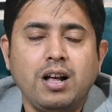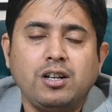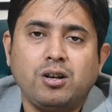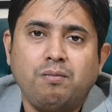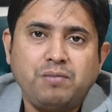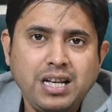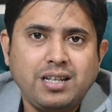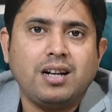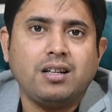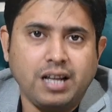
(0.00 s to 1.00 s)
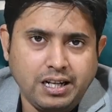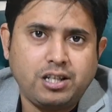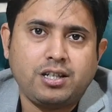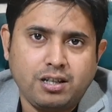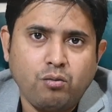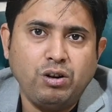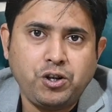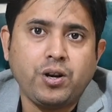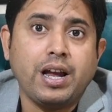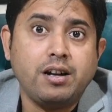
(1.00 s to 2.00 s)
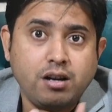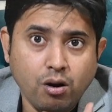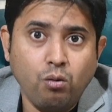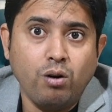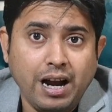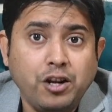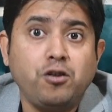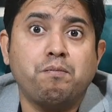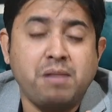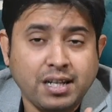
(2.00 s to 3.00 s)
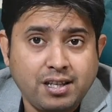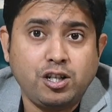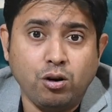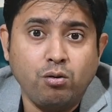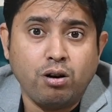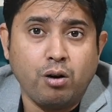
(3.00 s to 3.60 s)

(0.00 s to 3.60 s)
so these are the things which you can do and you must do,